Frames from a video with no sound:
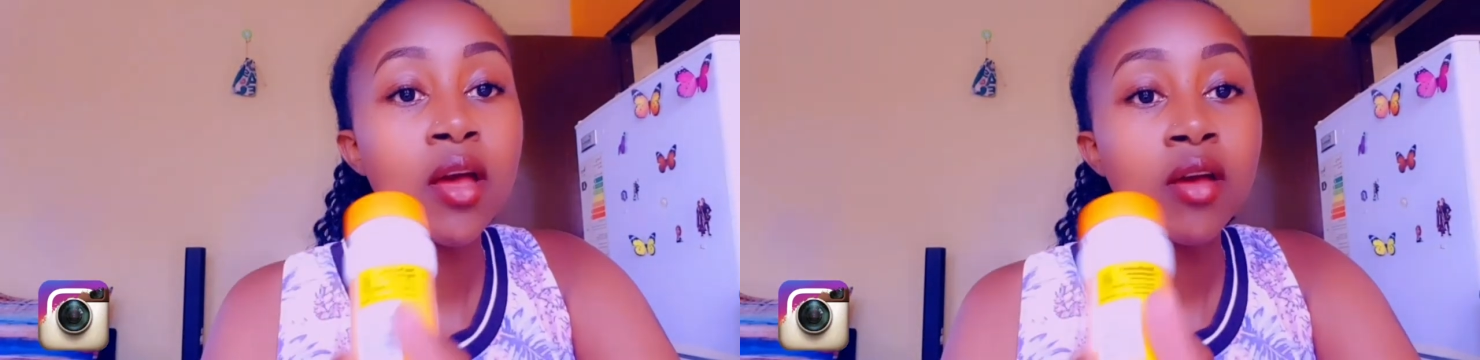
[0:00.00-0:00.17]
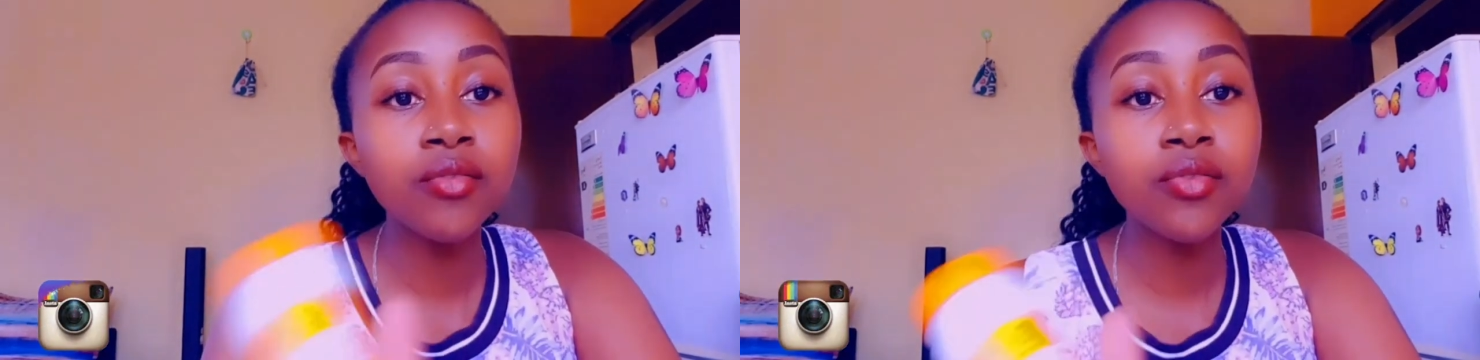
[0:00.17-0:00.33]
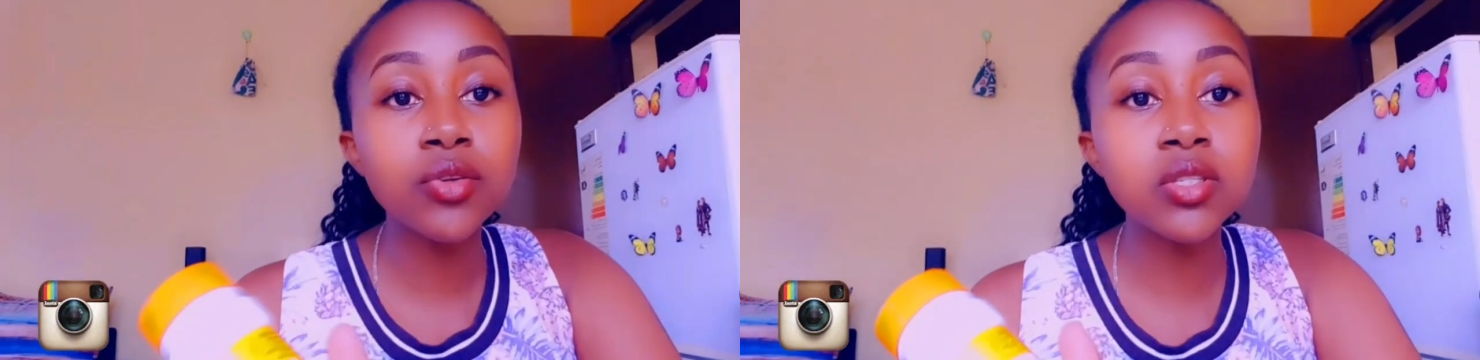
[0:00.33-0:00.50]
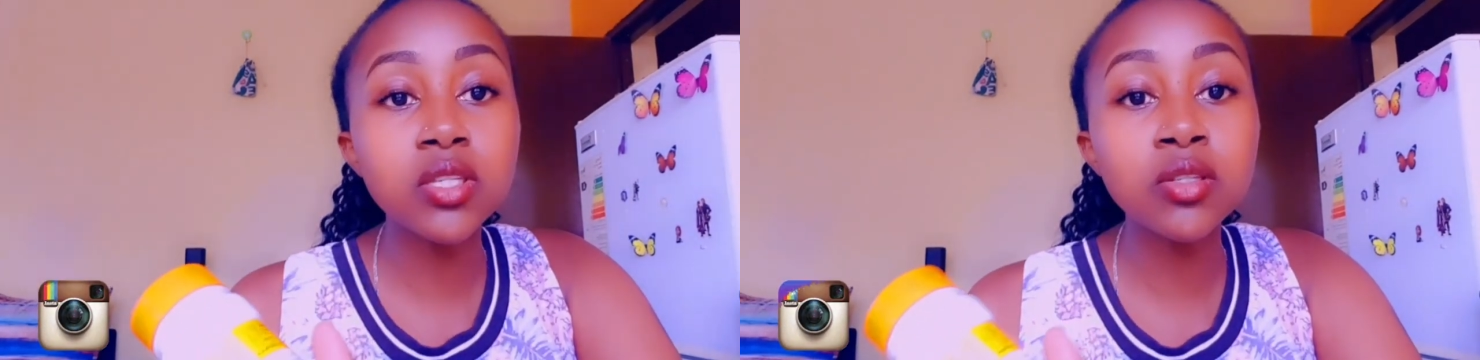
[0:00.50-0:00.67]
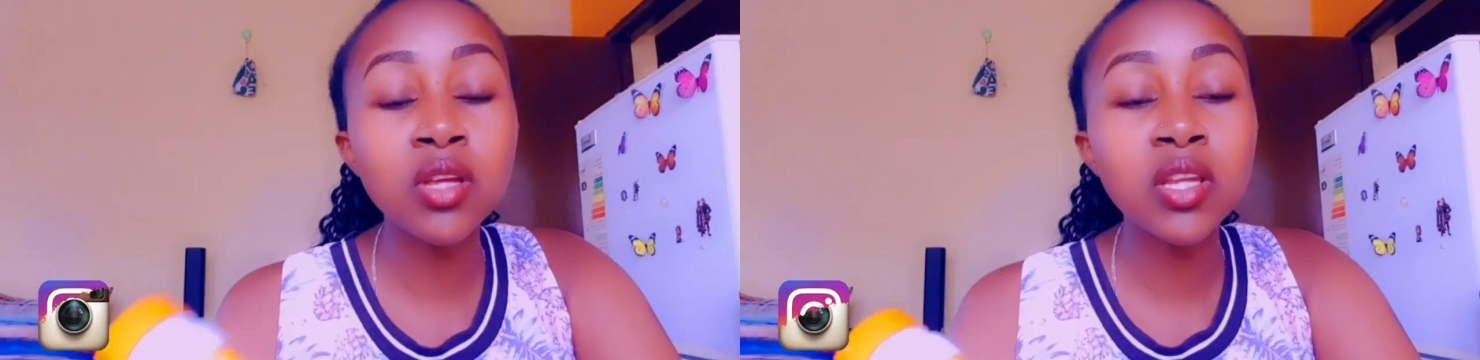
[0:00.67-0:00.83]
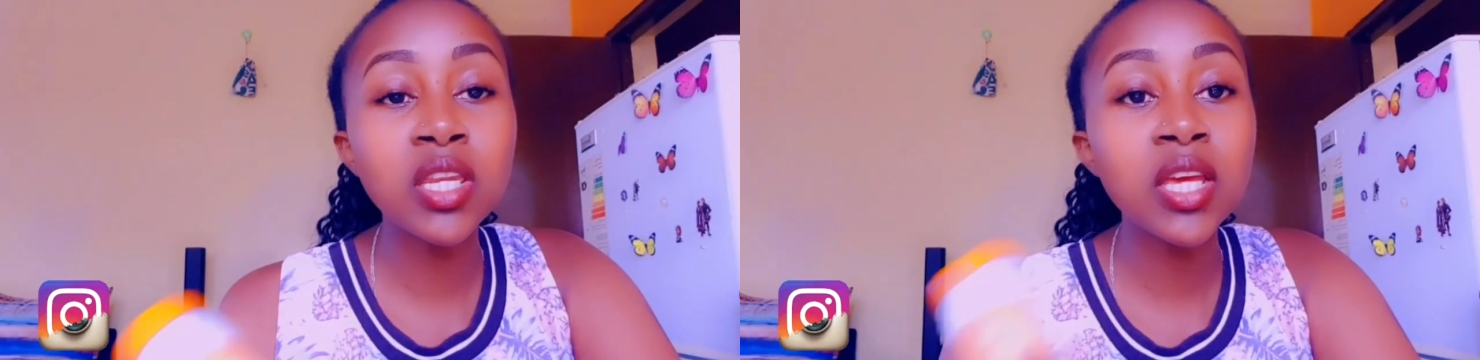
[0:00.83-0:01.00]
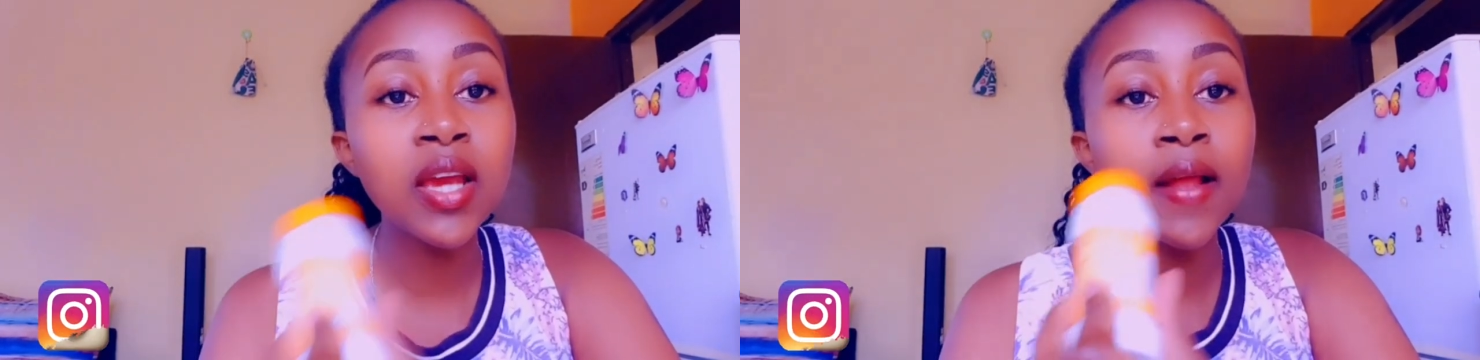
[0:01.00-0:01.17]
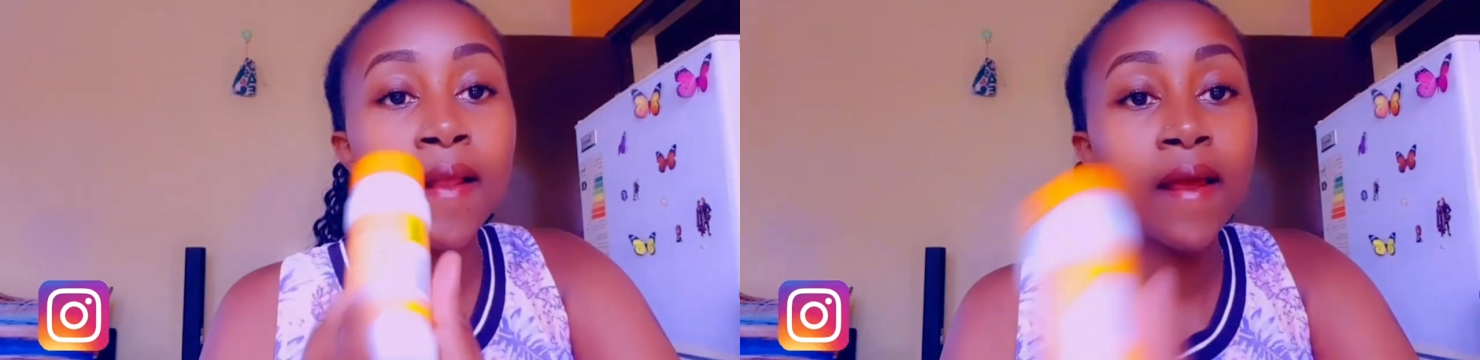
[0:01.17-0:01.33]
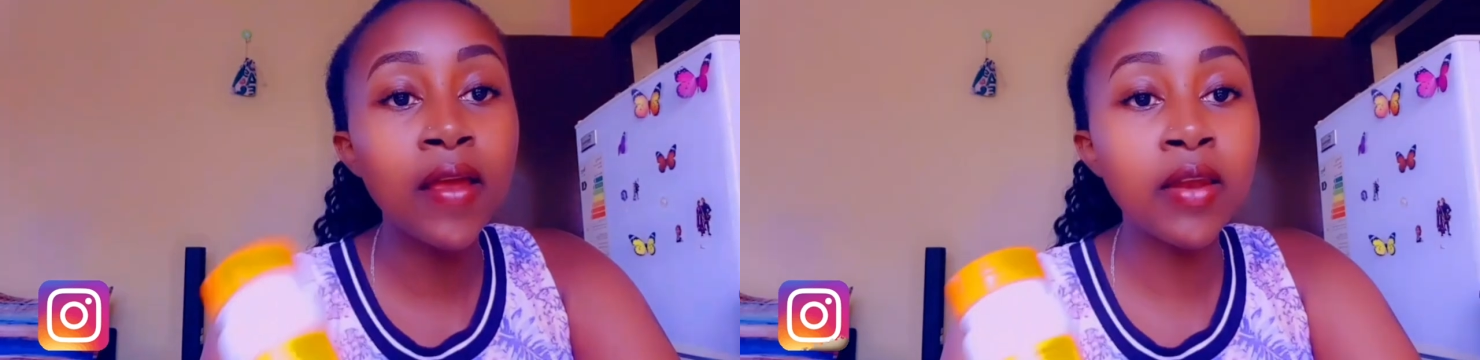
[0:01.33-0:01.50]
for seasoning
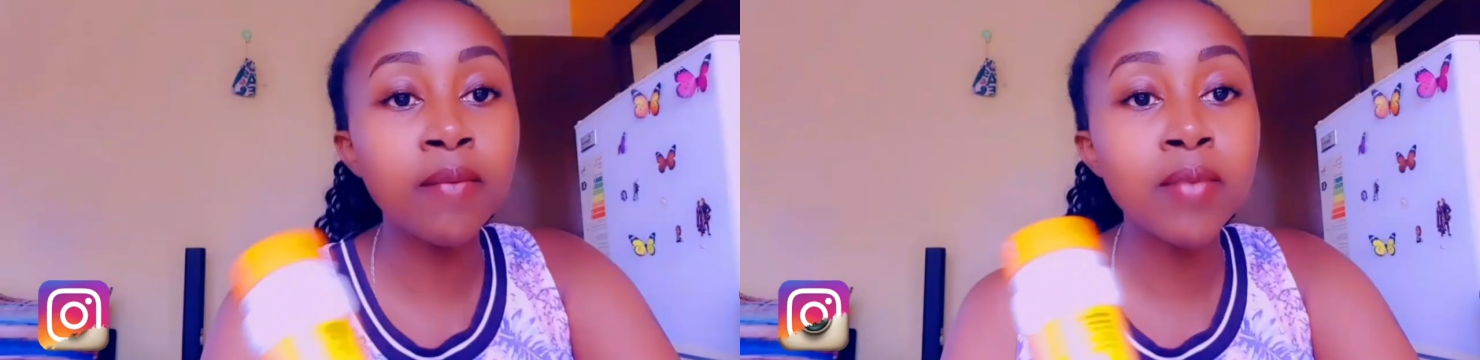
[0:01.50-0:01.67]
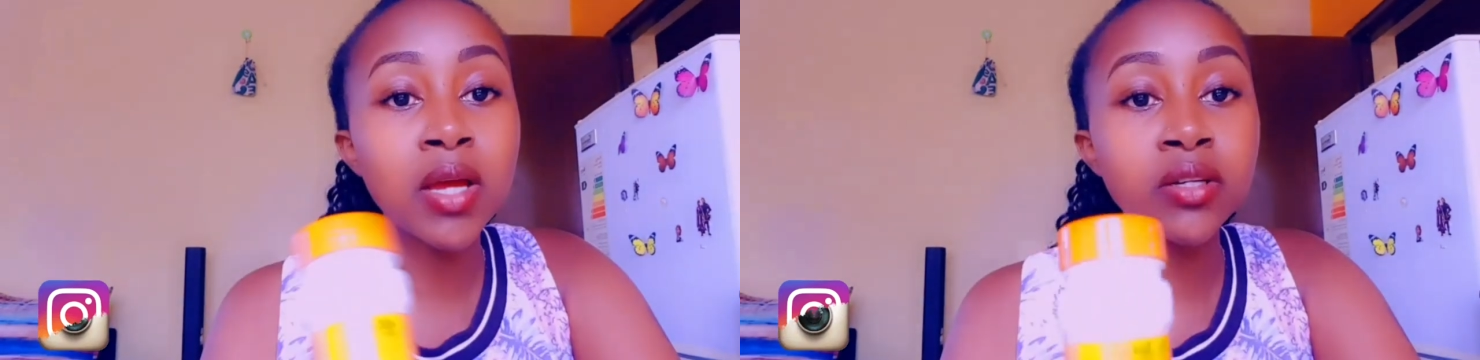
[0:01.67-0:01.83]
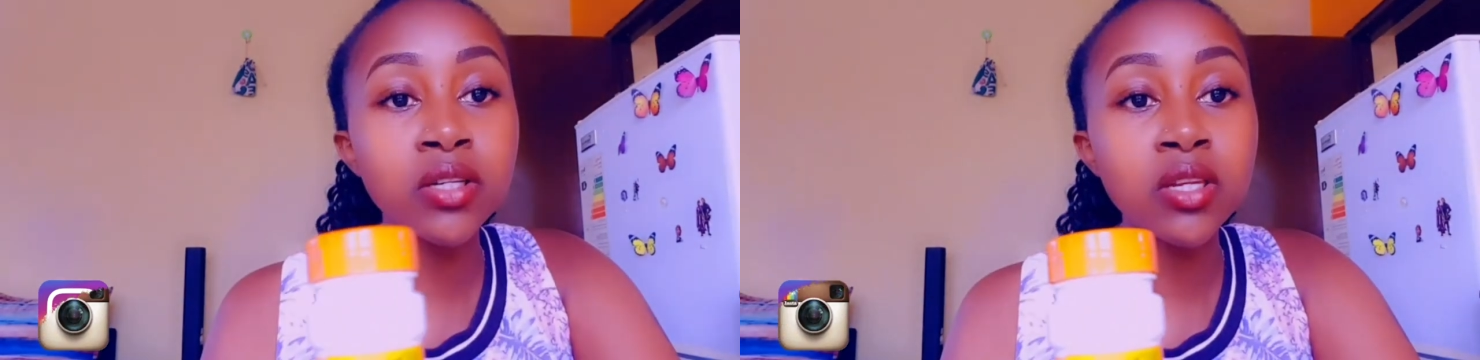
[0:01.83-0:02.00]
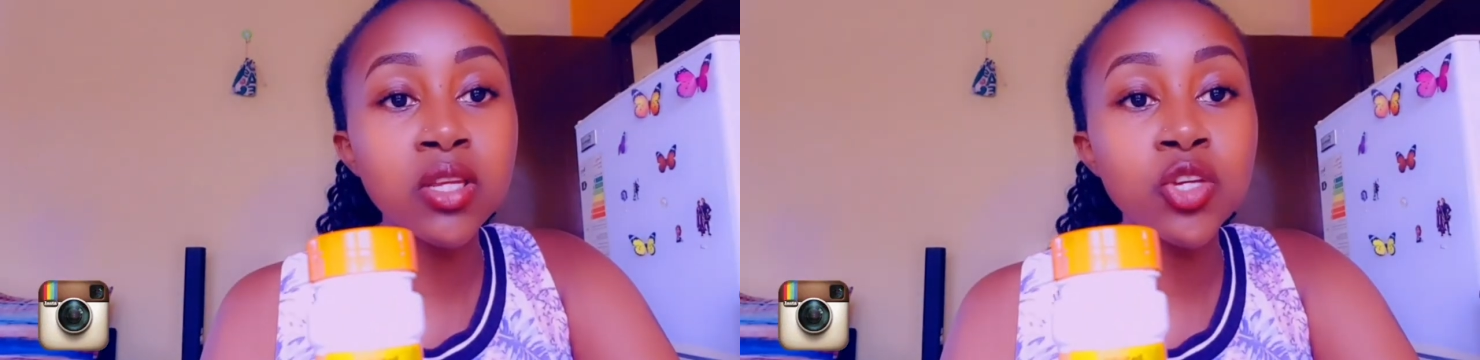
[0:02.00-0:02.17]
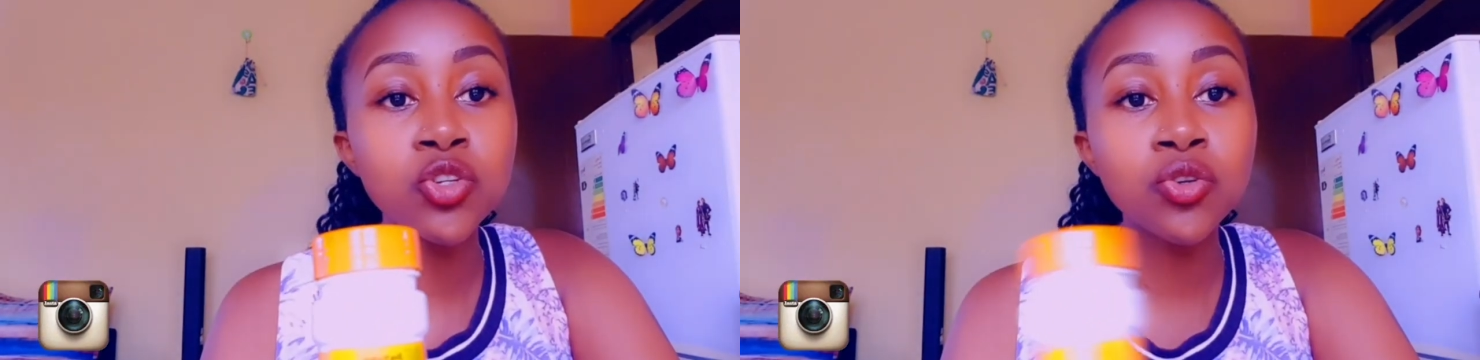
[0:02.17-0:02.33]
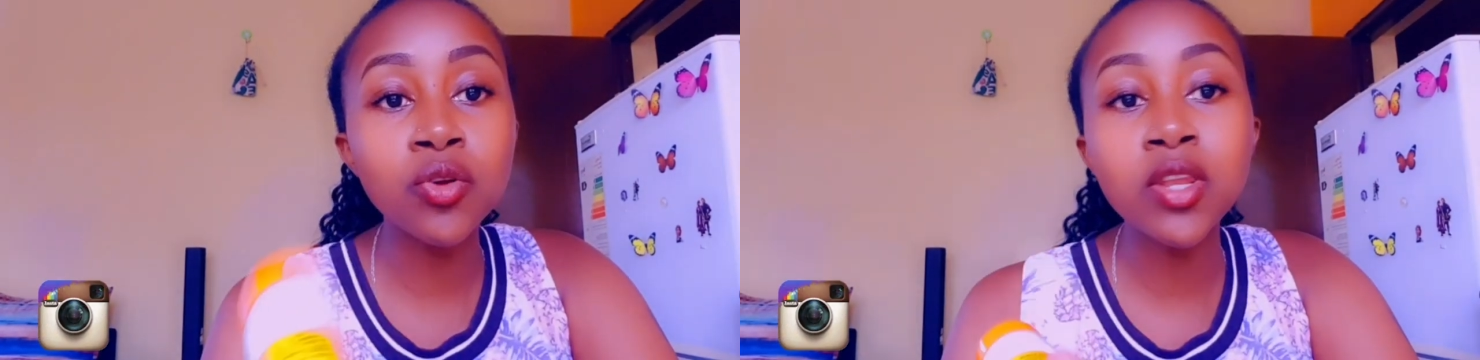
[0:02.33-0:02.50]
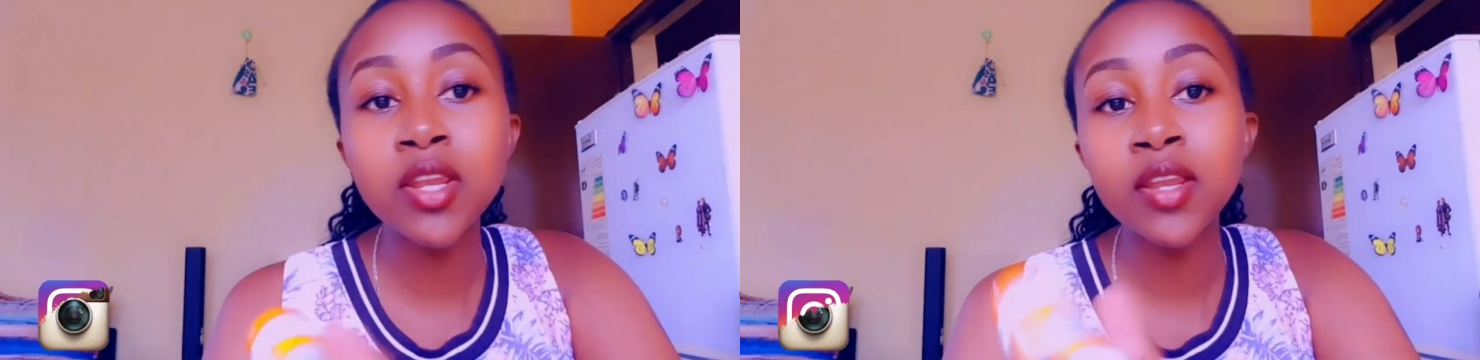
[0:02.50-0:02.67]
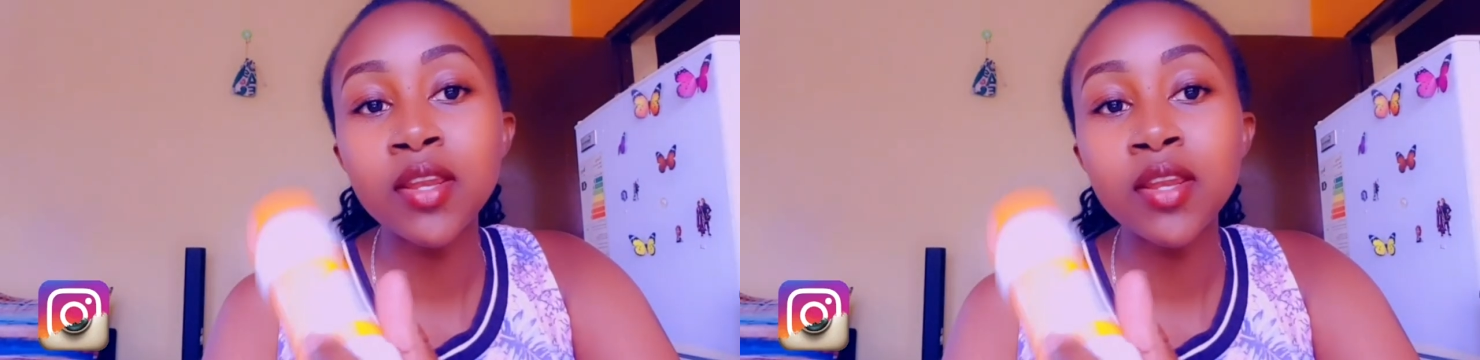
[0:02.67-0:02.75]
and marination.